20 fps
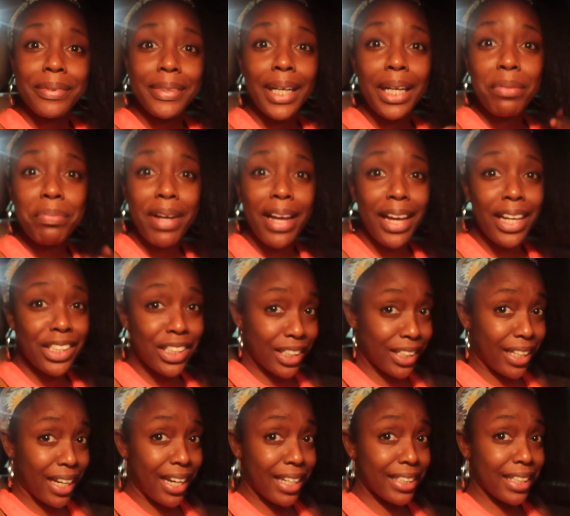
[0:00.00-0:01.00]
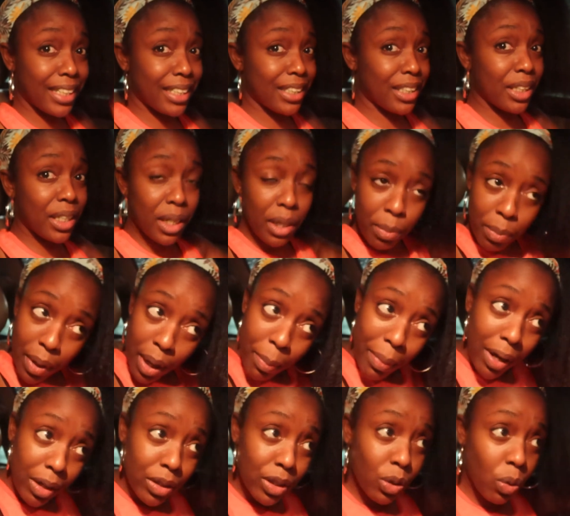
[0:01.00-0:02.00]
done my exercise at the gym
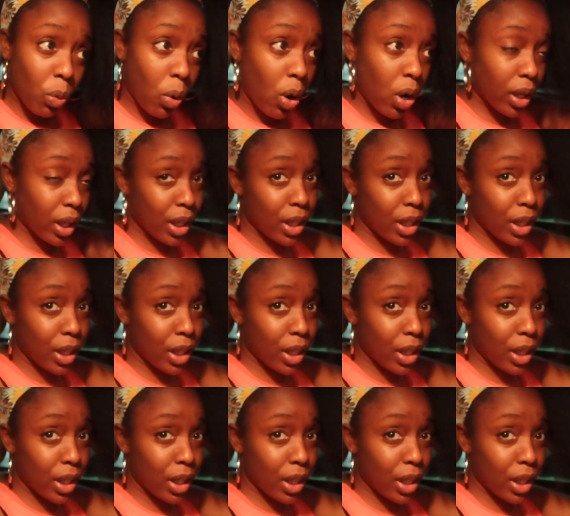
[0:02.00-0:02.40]
about to walk